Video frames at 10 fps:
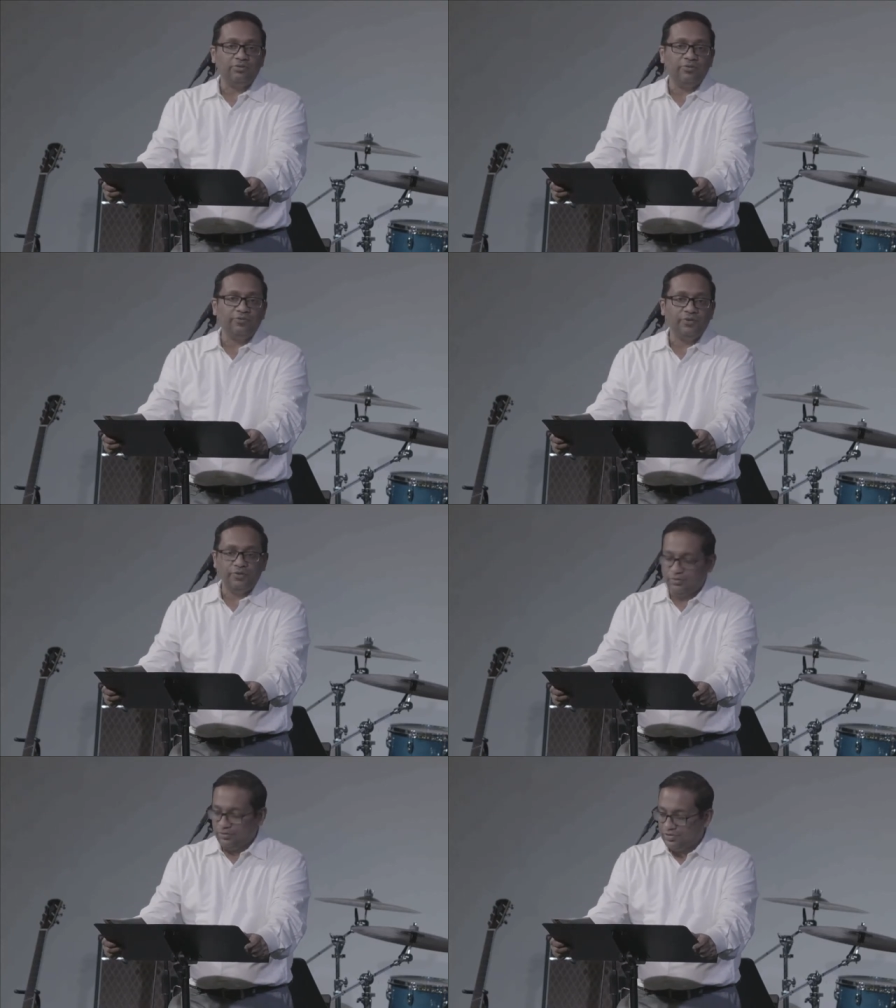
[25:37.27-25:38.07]

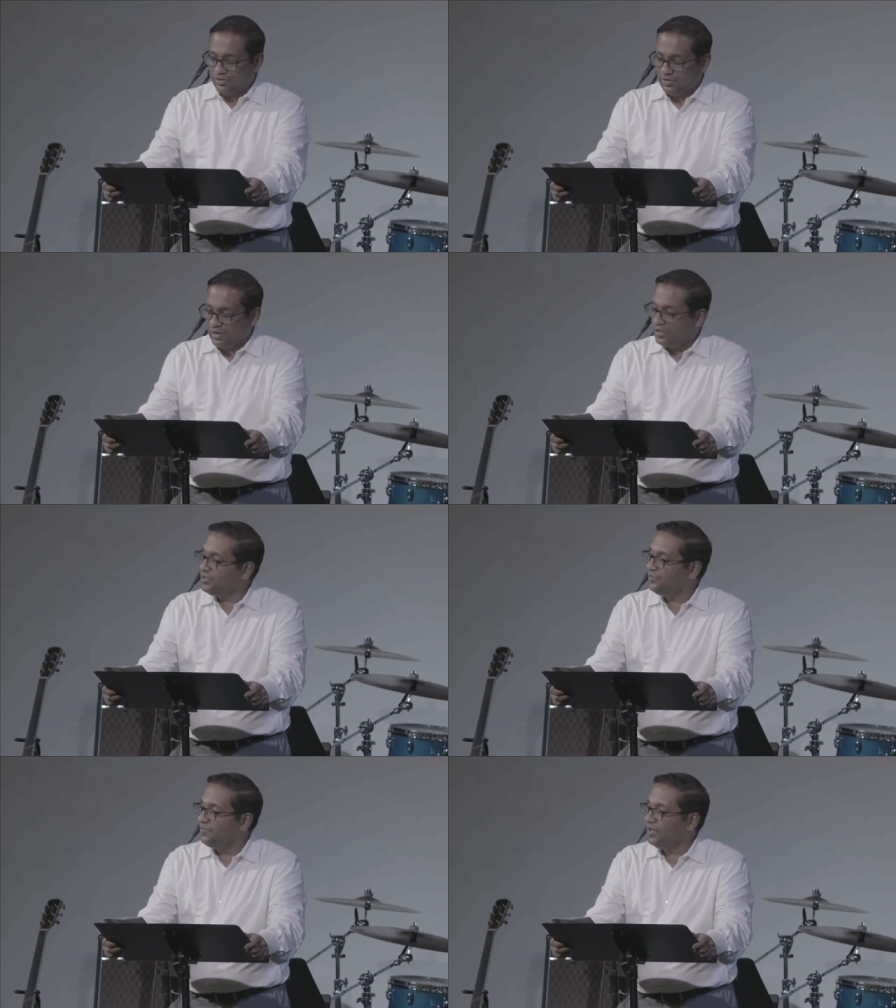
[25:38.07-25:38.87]
refused
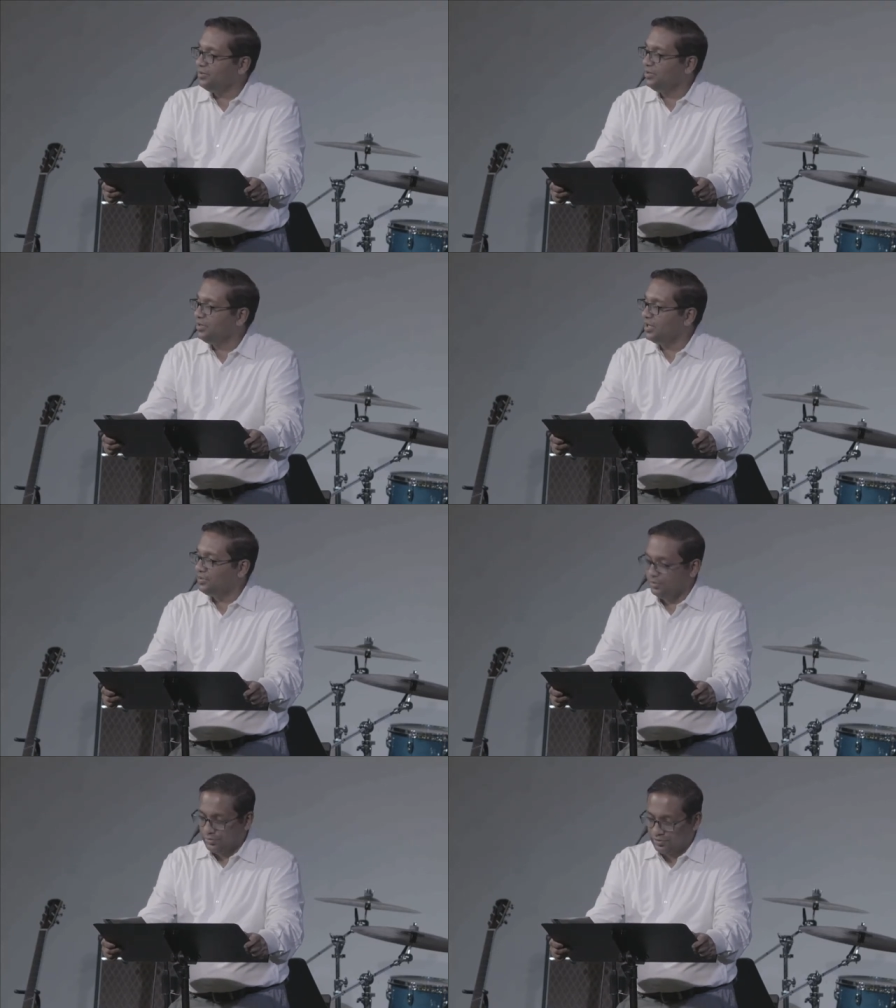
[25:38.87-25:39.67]
to follow the light
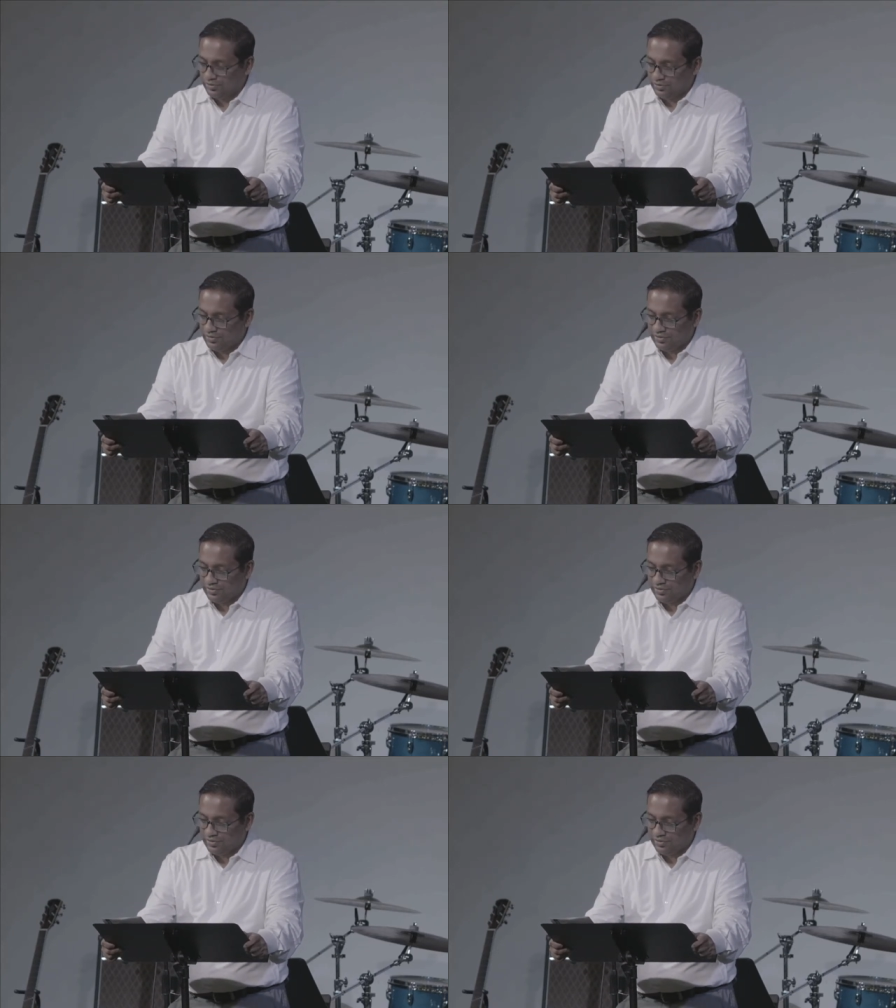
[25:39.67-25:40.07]
of the world.